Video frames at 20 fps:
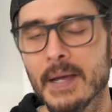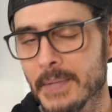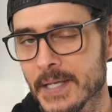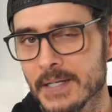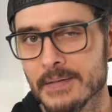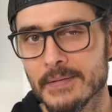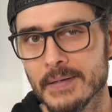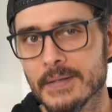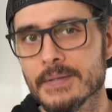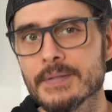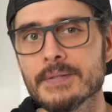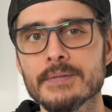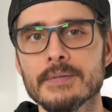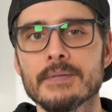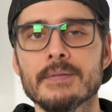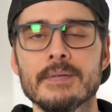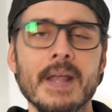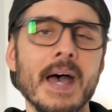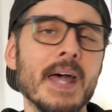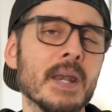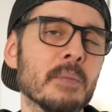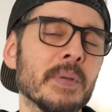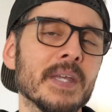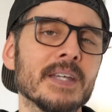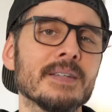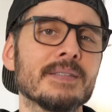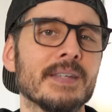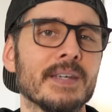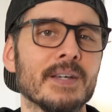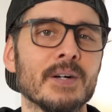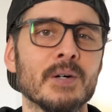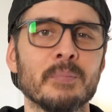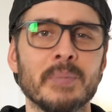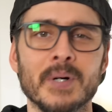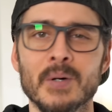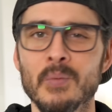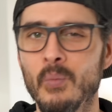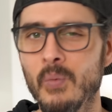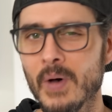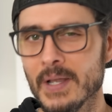I mean, it's not a big deal,
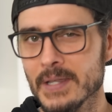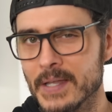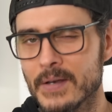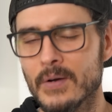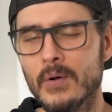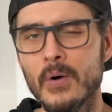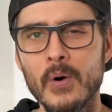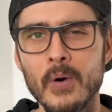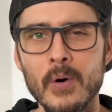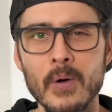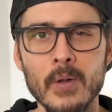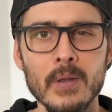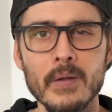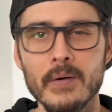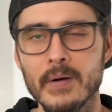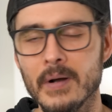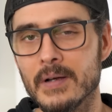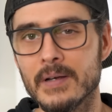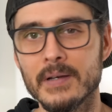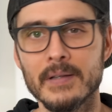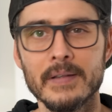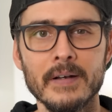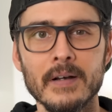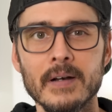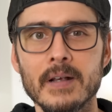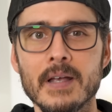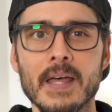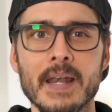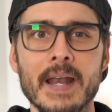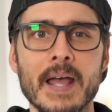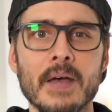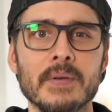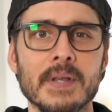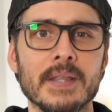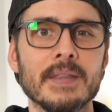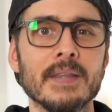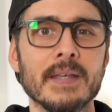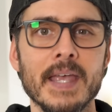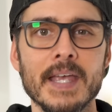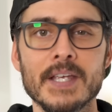but one little hole or a clear cutout
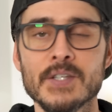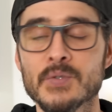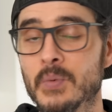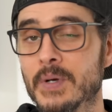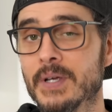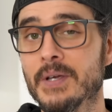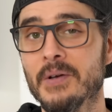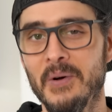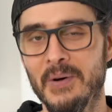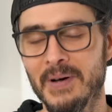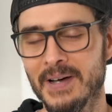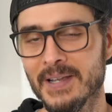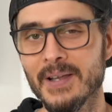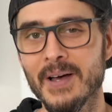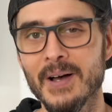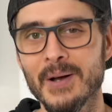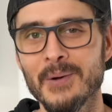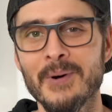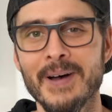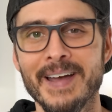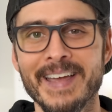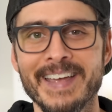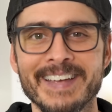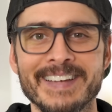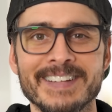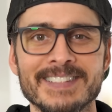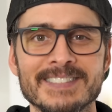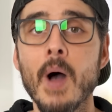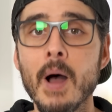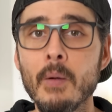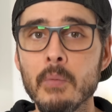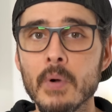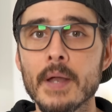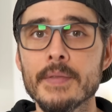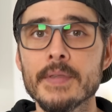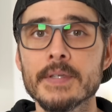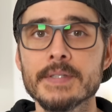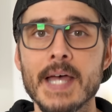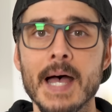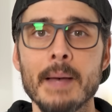in the case would go a long way. While we're
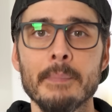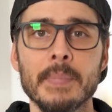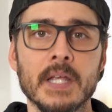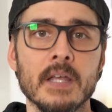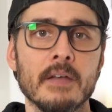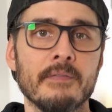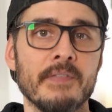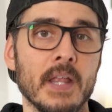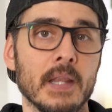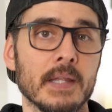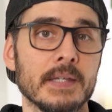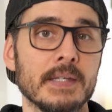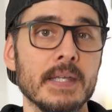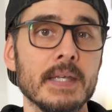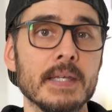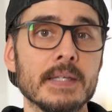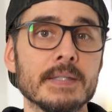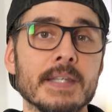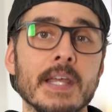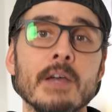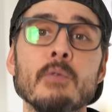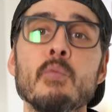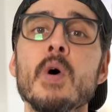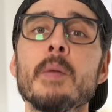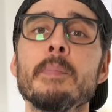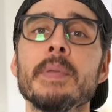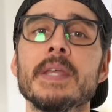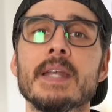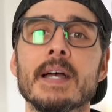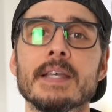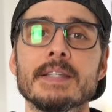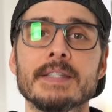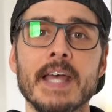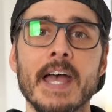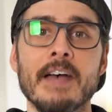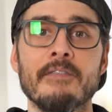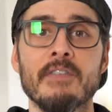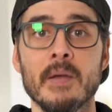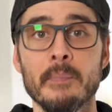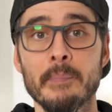on the topic of LEDs, it would be nice to
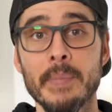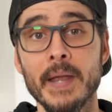have a